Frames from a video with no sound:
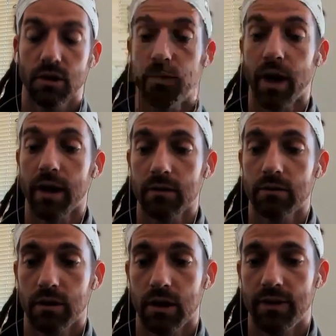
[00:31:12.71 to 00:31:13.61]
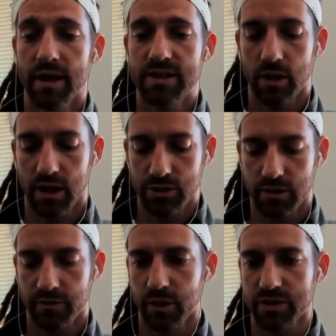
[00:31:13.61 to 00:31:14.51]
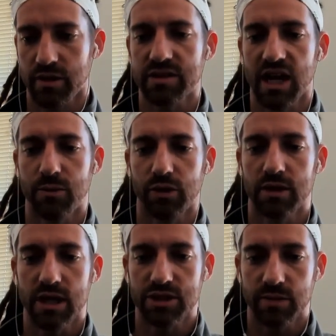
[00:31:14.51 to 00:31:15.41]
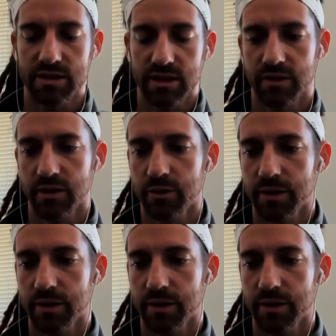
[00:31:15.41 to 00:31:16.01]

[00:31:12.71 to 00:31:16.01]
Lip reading: Right. And that's why I tried to focus on the time orientation piece of it a little bit.